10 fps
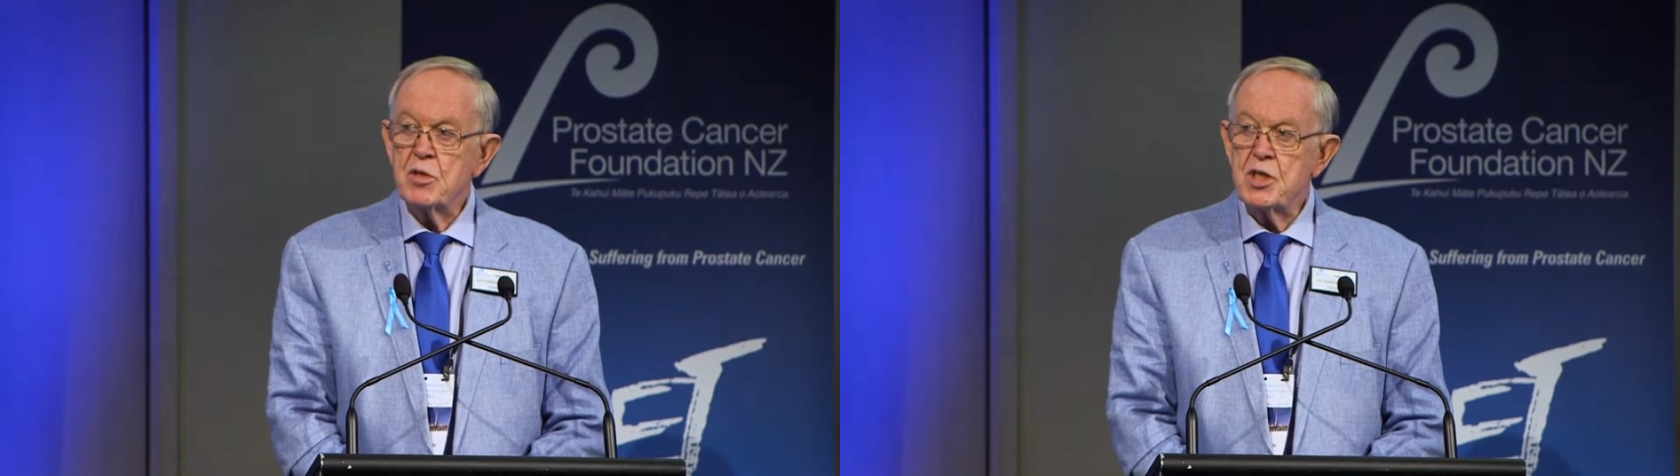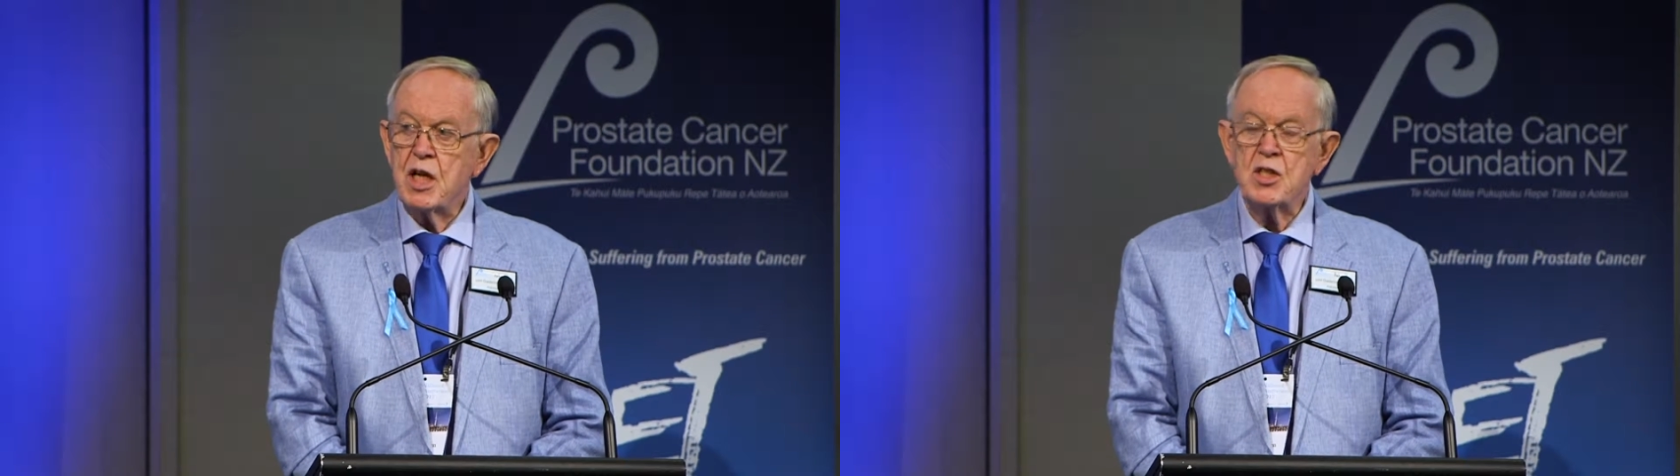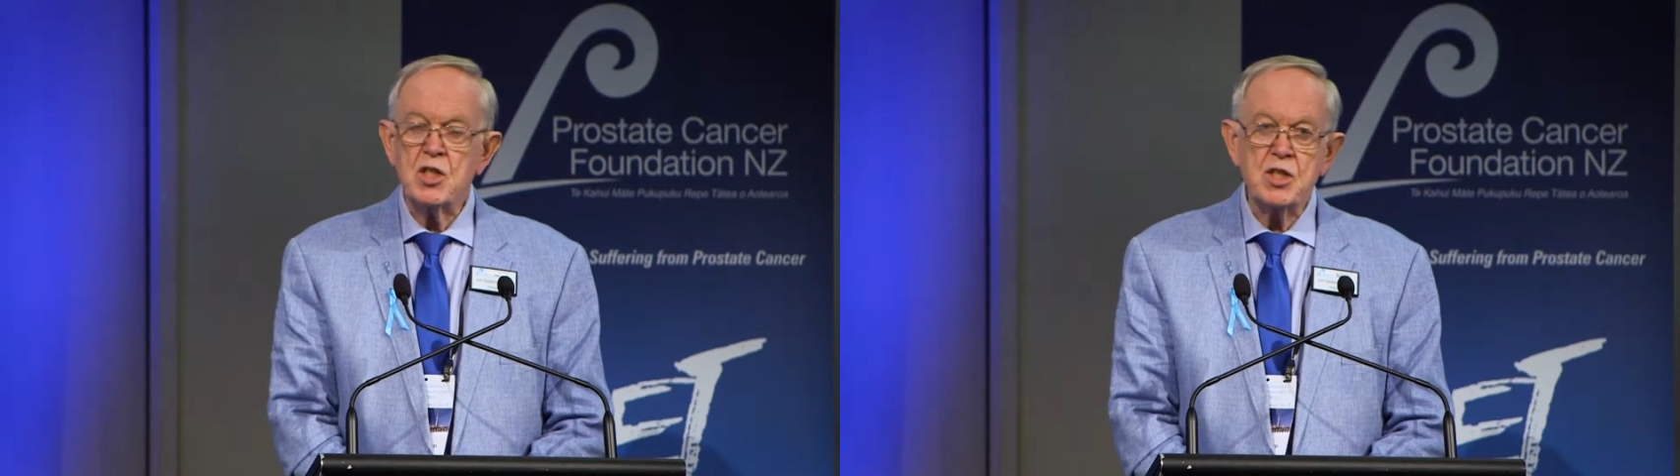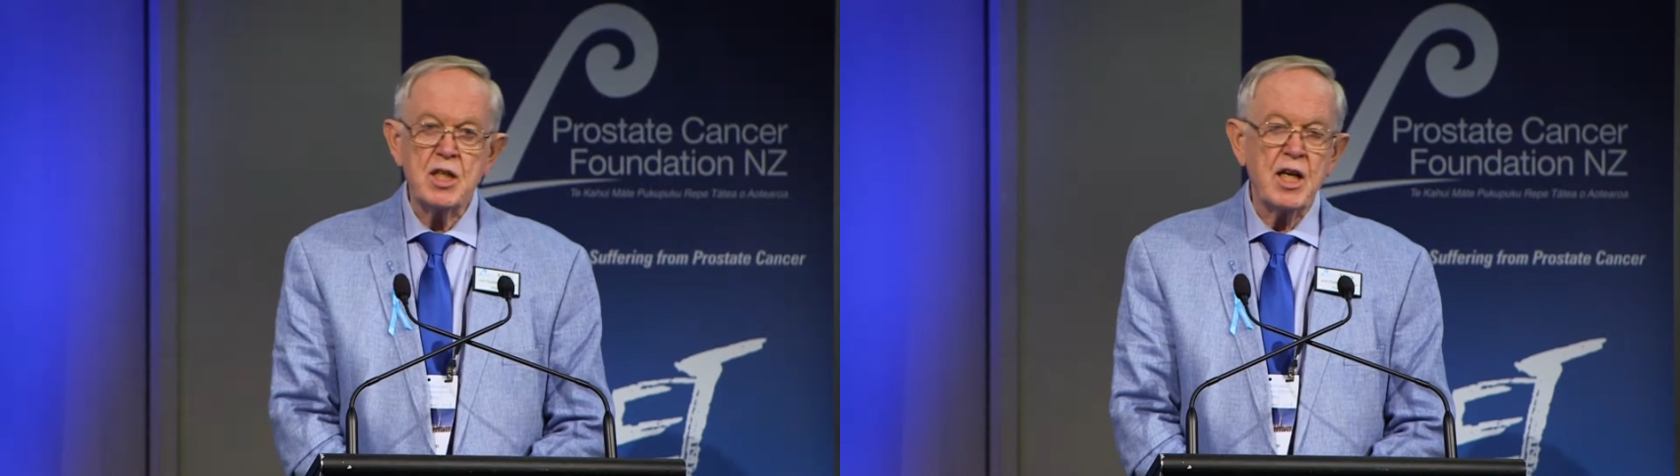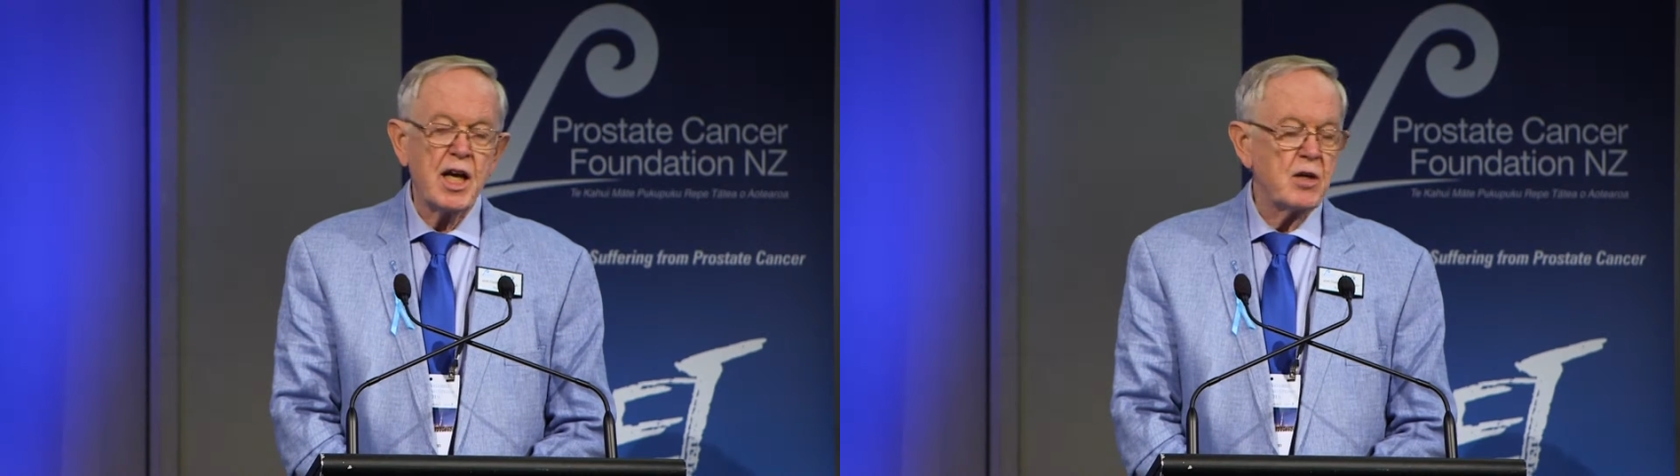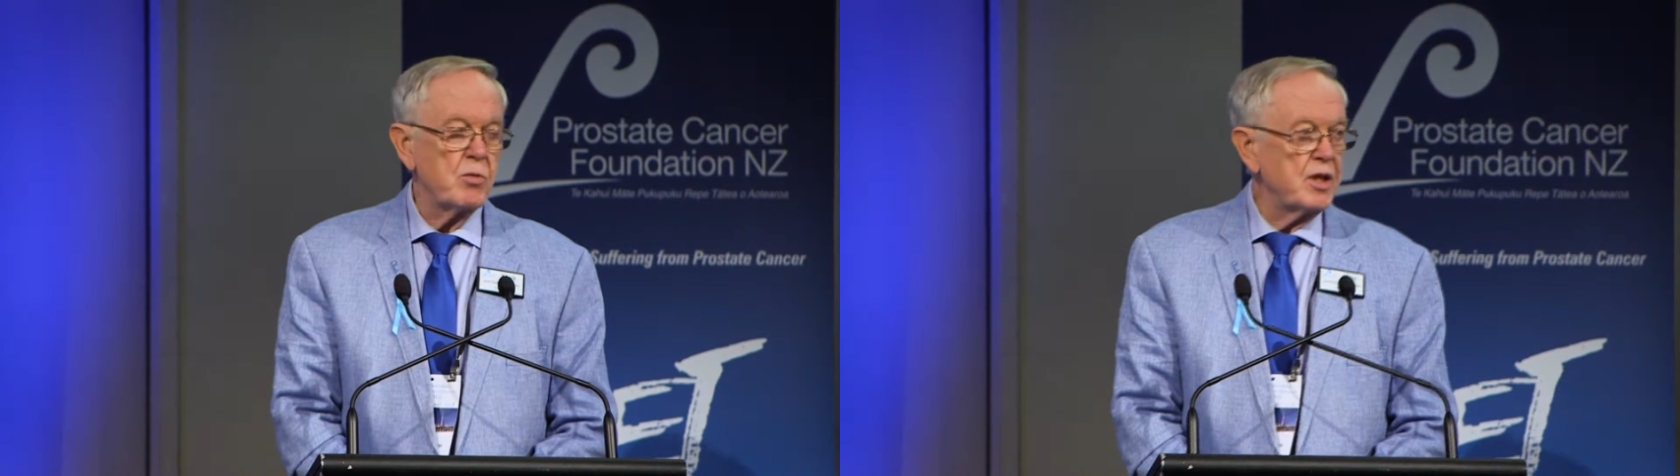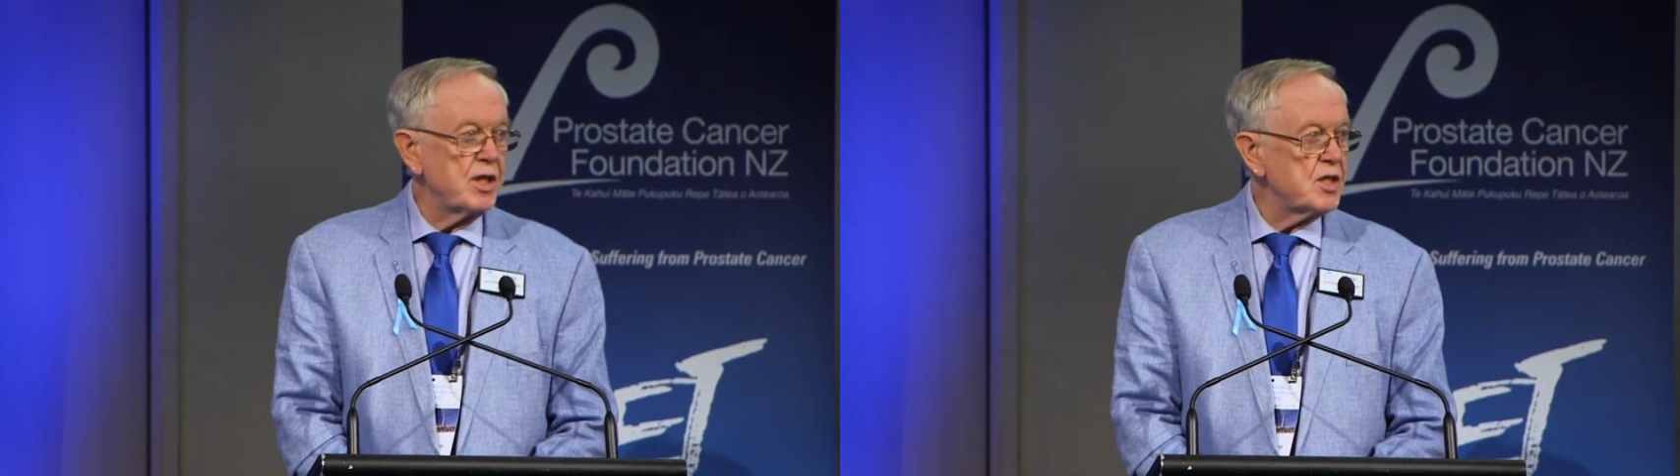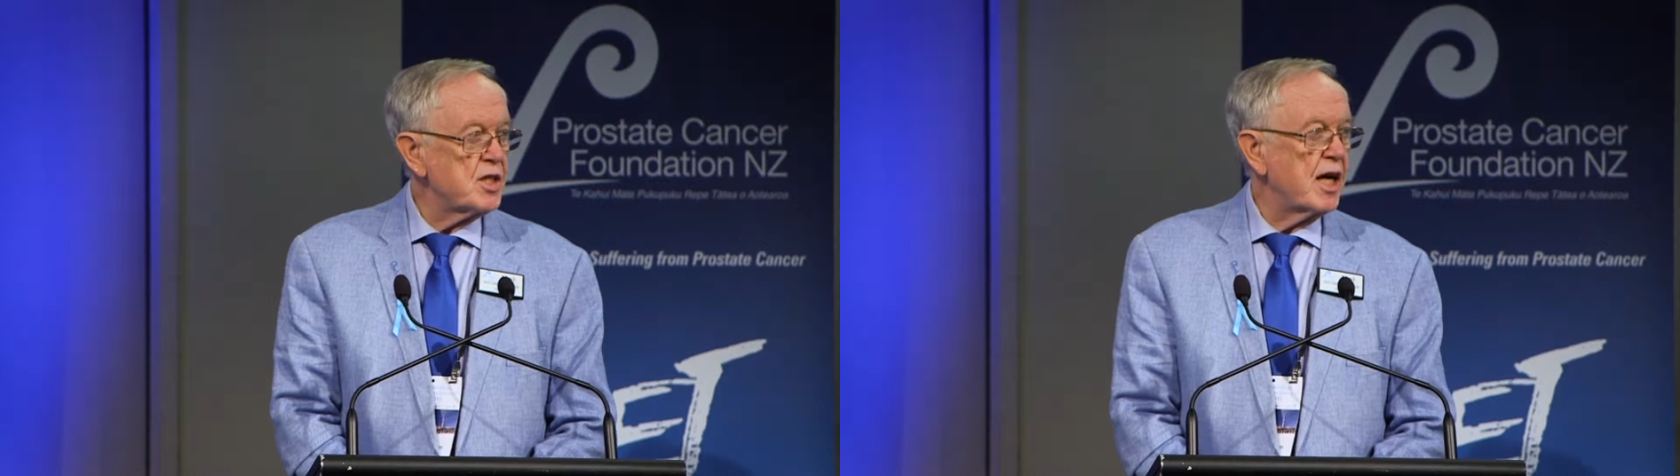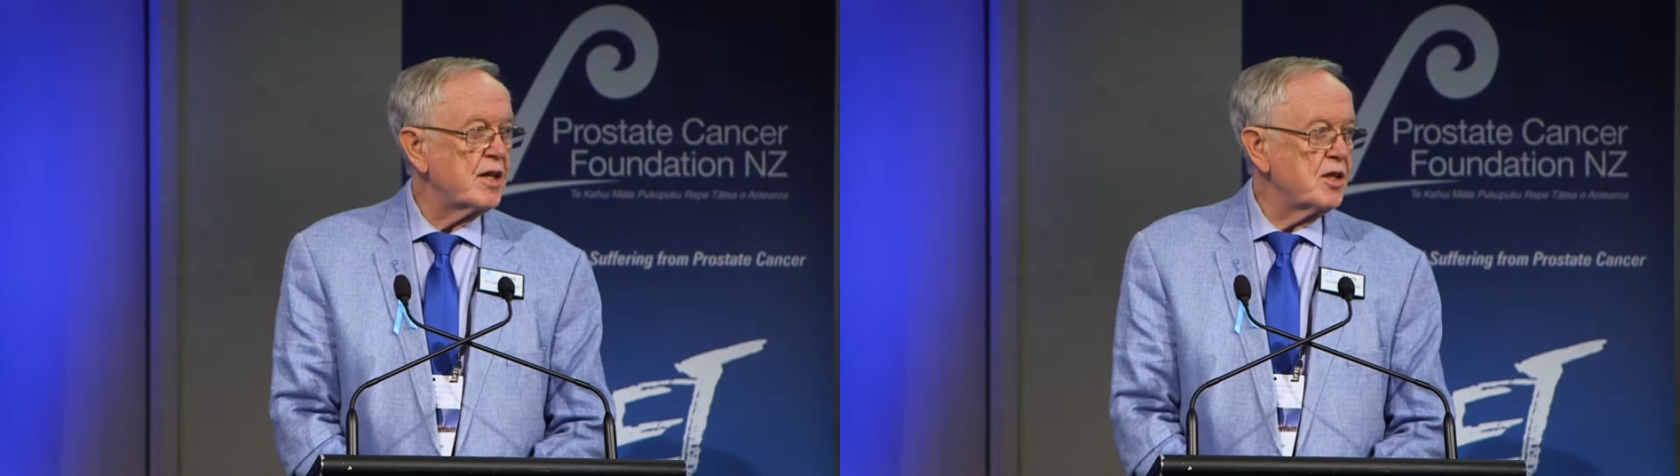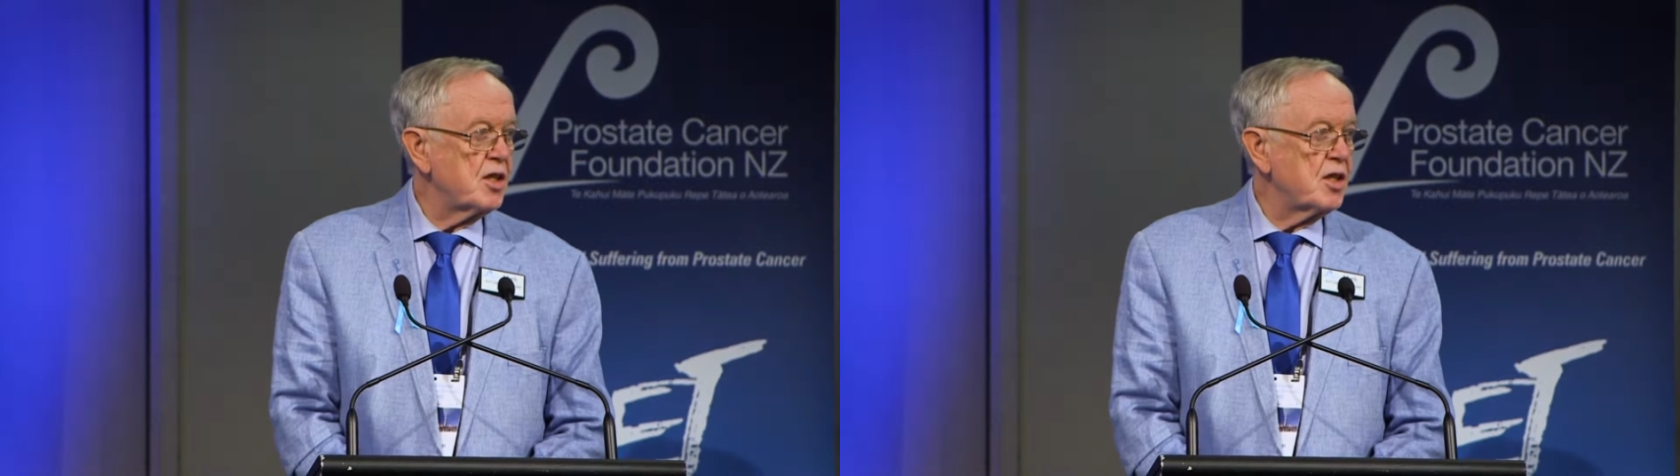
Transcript: such as he had when he started